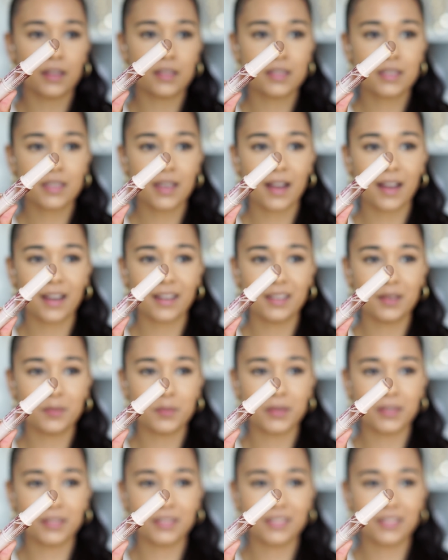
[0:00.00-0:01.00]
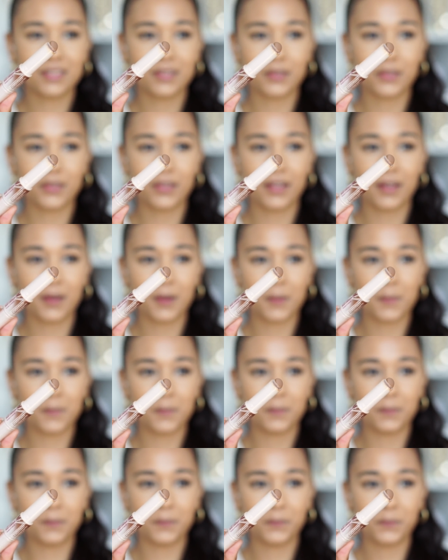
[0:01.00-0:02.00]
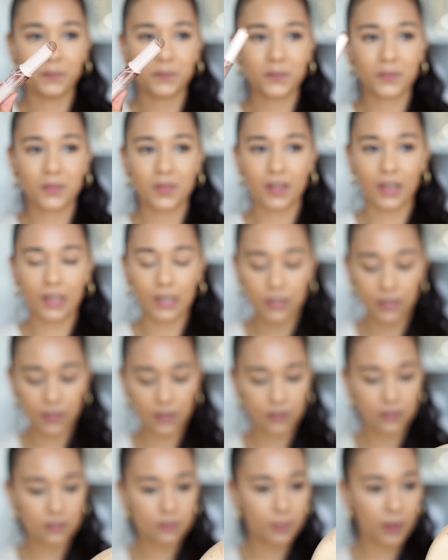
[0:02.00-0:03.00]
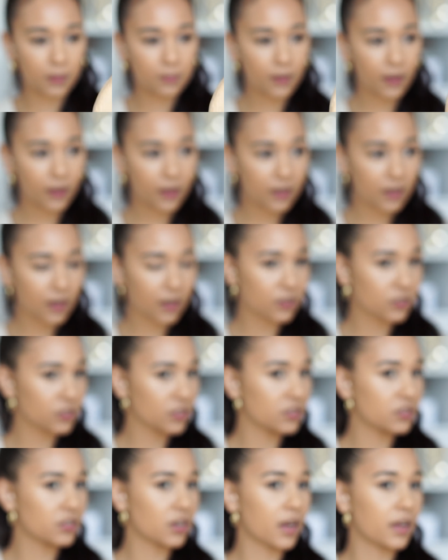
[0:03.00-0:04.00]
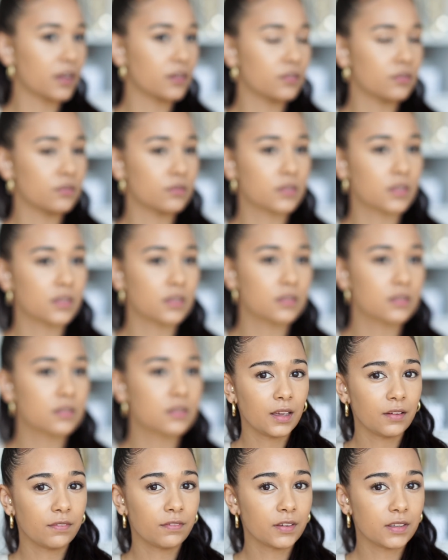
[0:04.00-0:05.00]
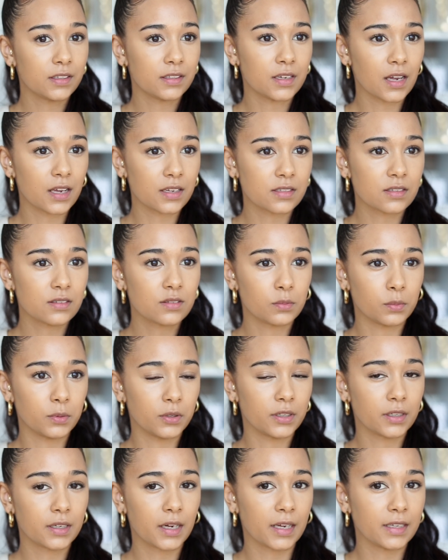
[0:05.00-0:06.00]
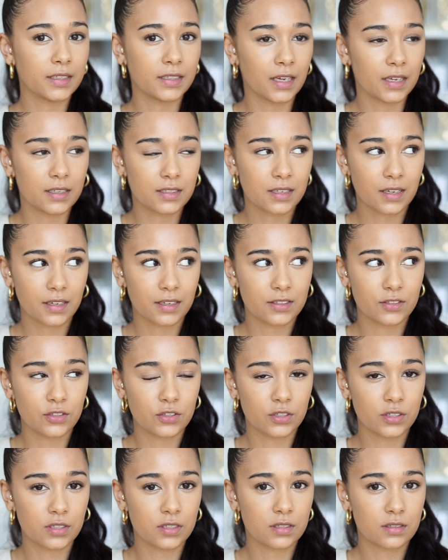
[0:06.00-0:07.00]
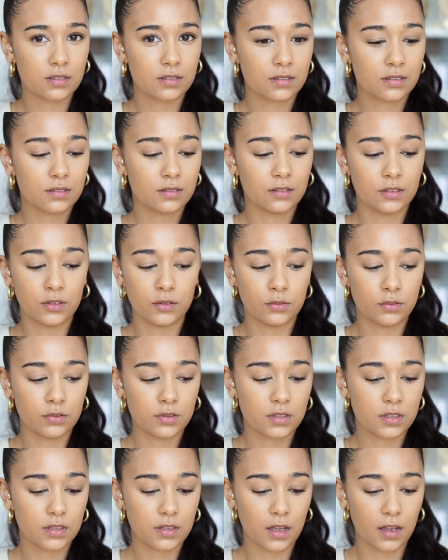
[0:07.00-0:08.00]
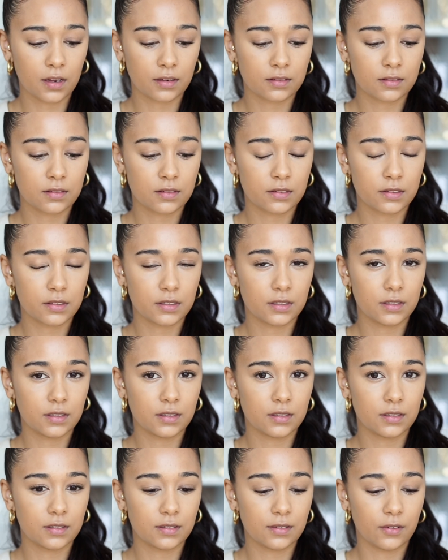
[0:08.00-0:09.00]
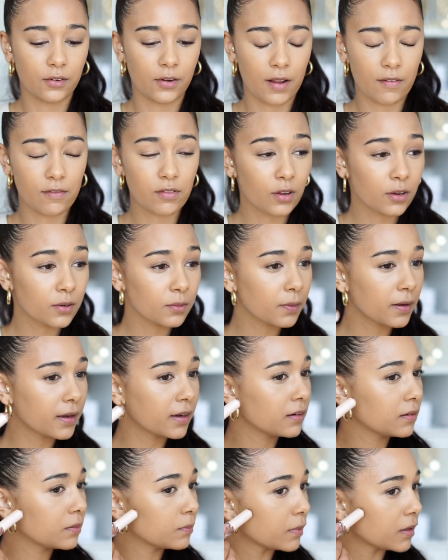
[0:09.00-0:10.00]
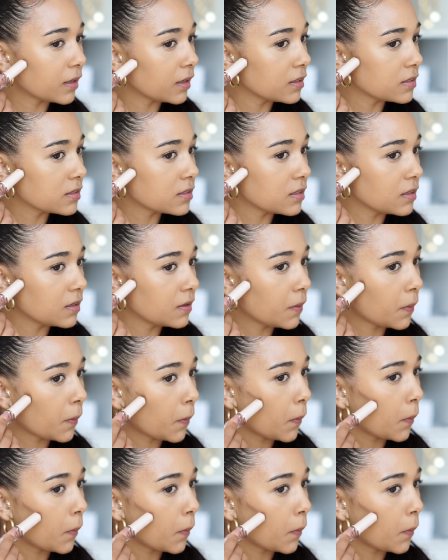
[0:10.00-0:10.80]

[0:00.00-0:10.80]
a tiny bit in here. Maybe I can actually try and use this. If it doesn't work, I guess I can just use that Revlon one, but let's see.